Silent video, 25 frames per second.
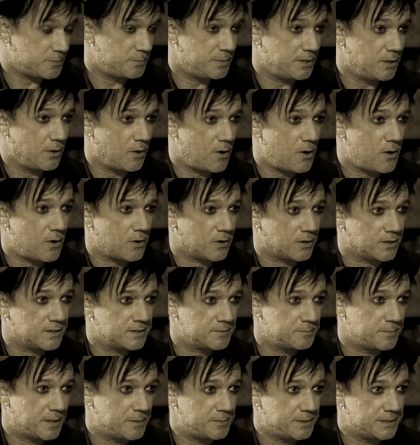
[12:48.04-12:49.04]
belong.
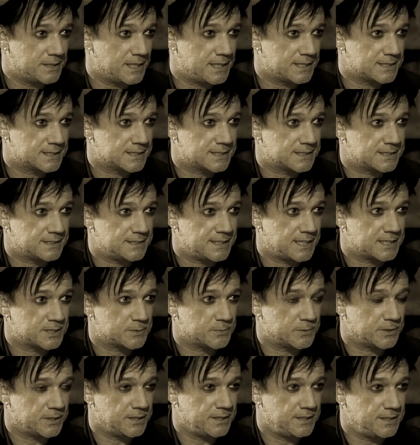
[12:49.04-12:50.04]
Maybe that's
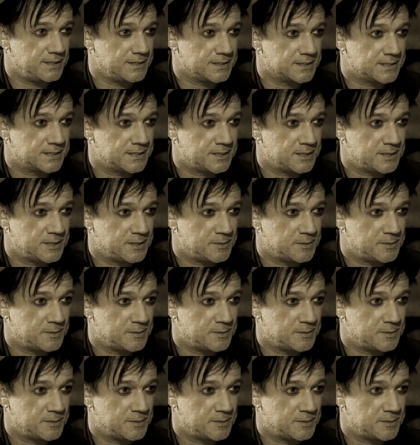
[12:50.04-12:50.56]
what it is.